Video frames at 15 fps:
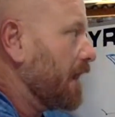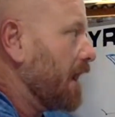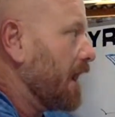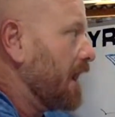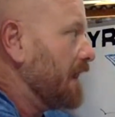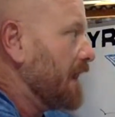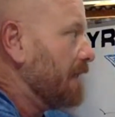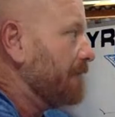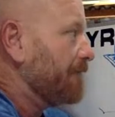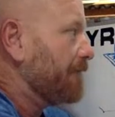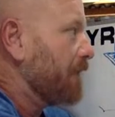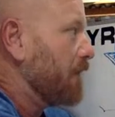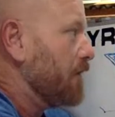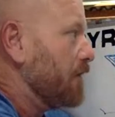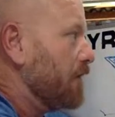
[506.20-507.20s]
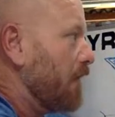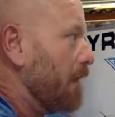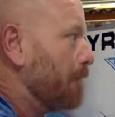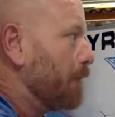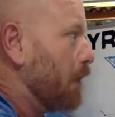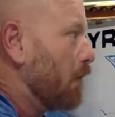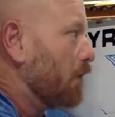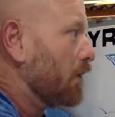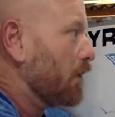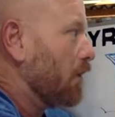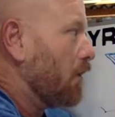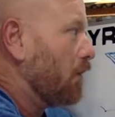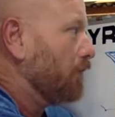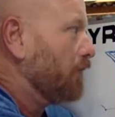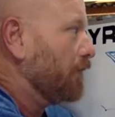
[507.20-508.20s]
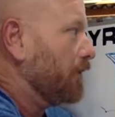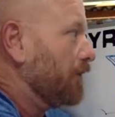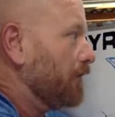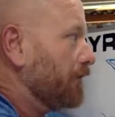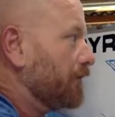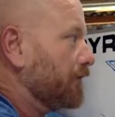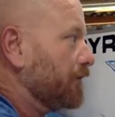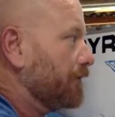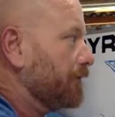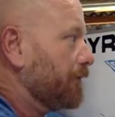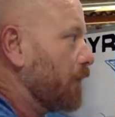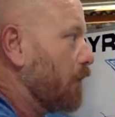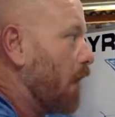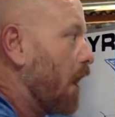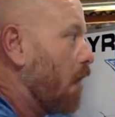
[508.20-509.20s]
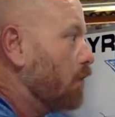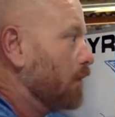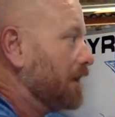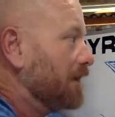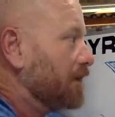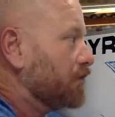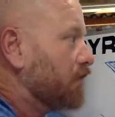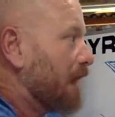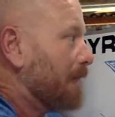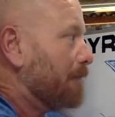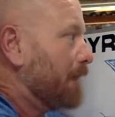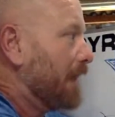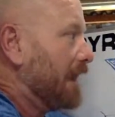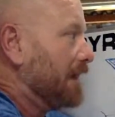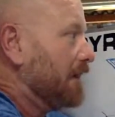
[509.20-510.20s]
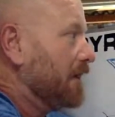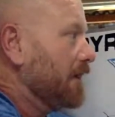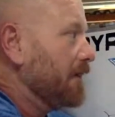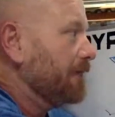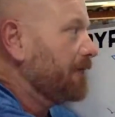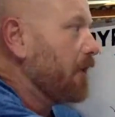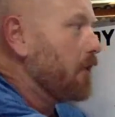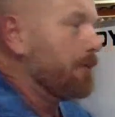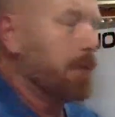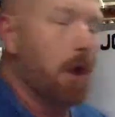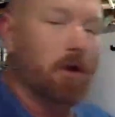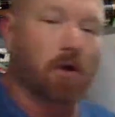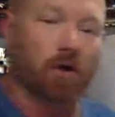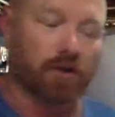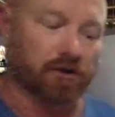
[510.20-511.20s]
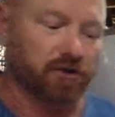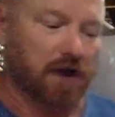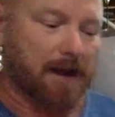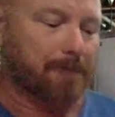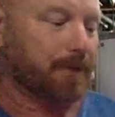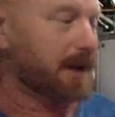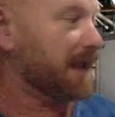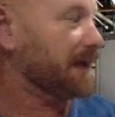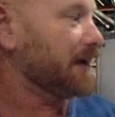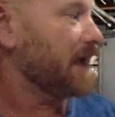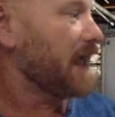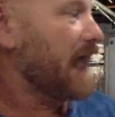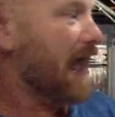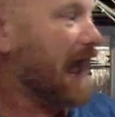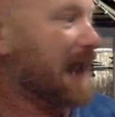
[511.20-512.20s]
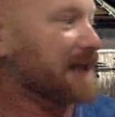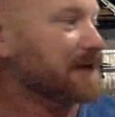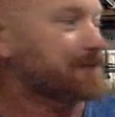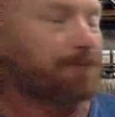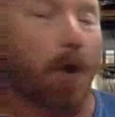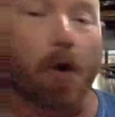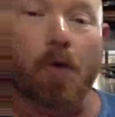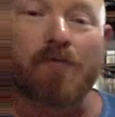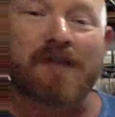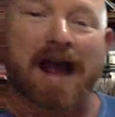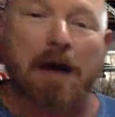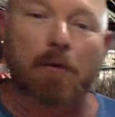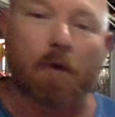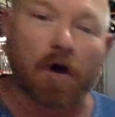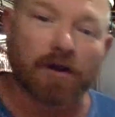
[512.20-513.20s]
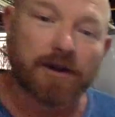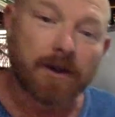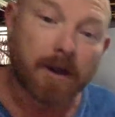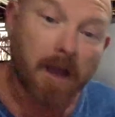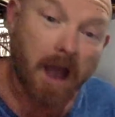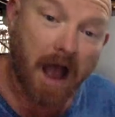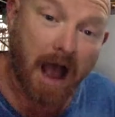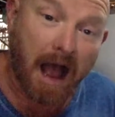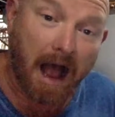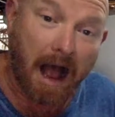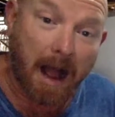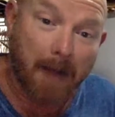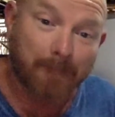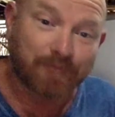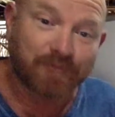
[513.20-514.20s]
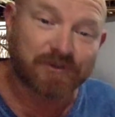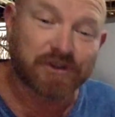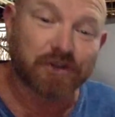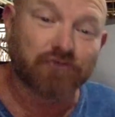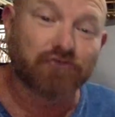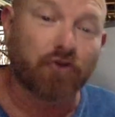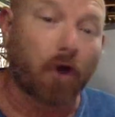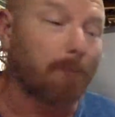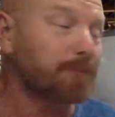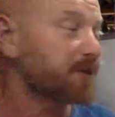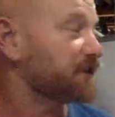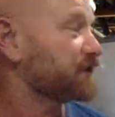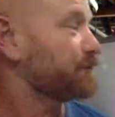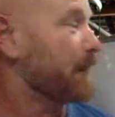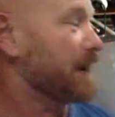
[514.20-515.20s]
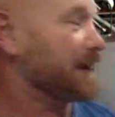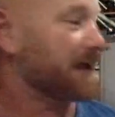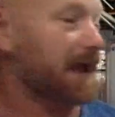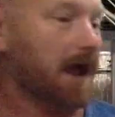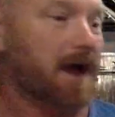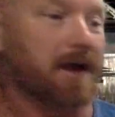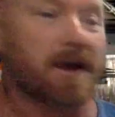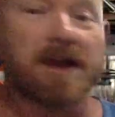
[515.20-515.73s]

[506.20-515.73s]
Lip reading: and then through a block on, through a hole in the trampoline, through a block on the trampoline, and you'd pull that one to drop the spinnaker.